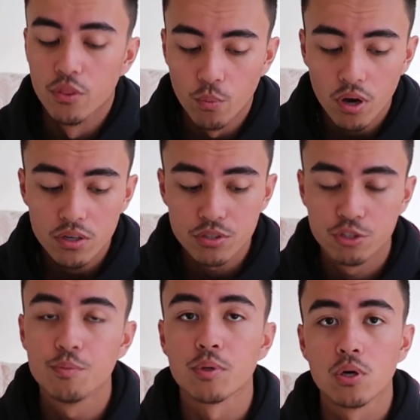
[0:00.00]
The water is
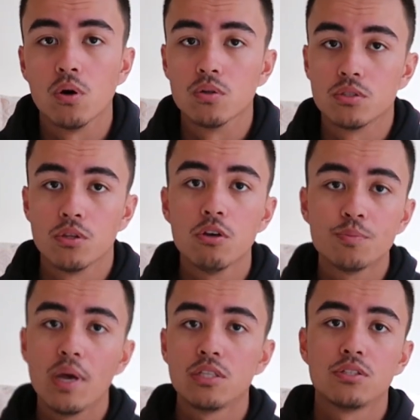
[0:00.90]
super cold, so those
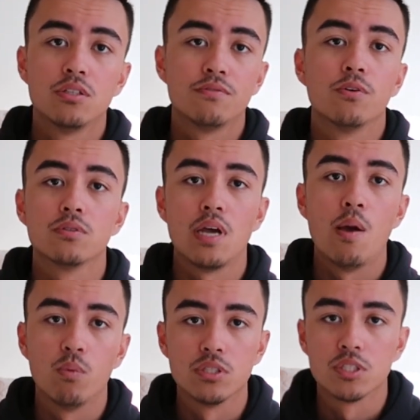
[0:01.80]
bass are in
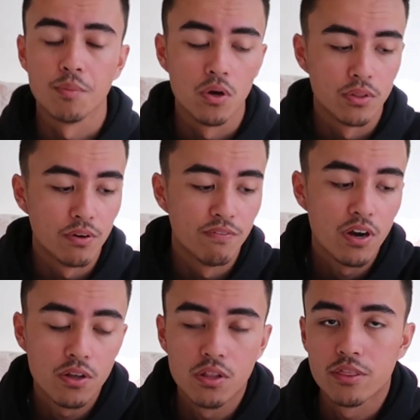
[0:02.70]
full-time winter mode. They're
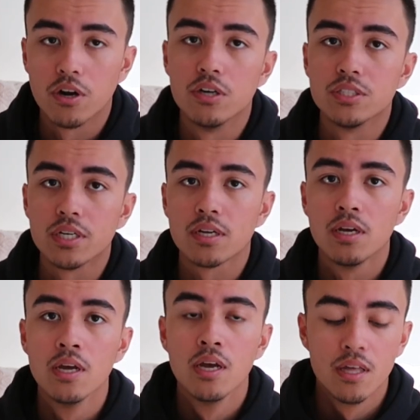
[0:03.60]
very lethargic.
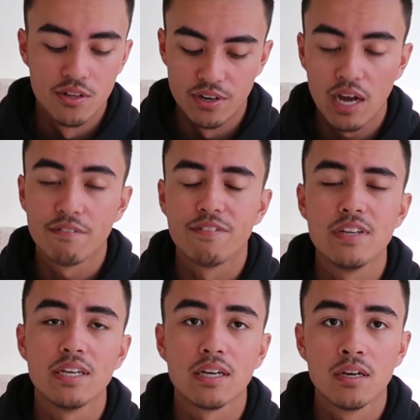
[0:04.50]
They're not
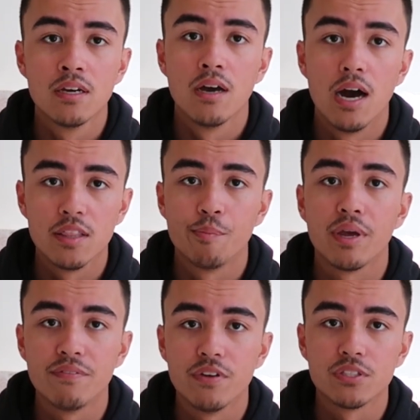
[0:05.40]
feeding on the
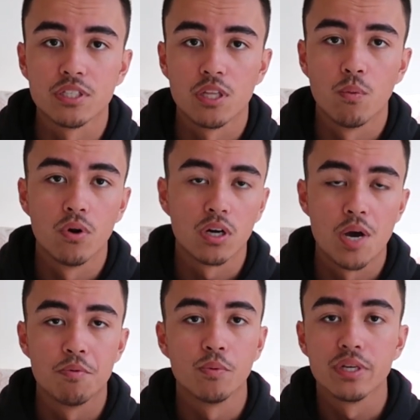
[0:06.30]
bait fish like they were a
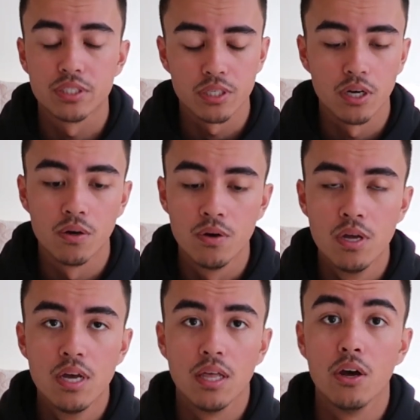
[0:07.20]
couple weeks ago,
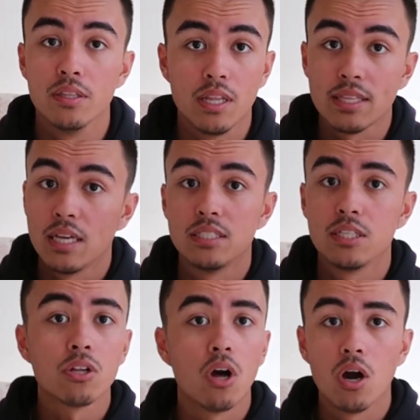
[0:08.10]
and like they
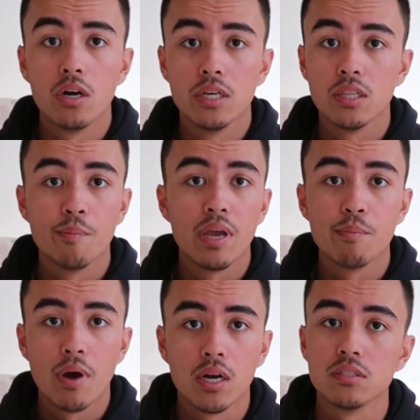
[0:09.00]
still are in the
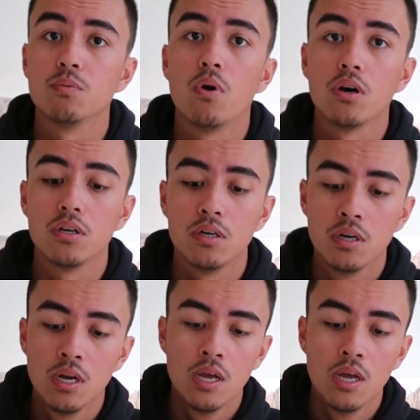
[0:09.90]
main bodies of water.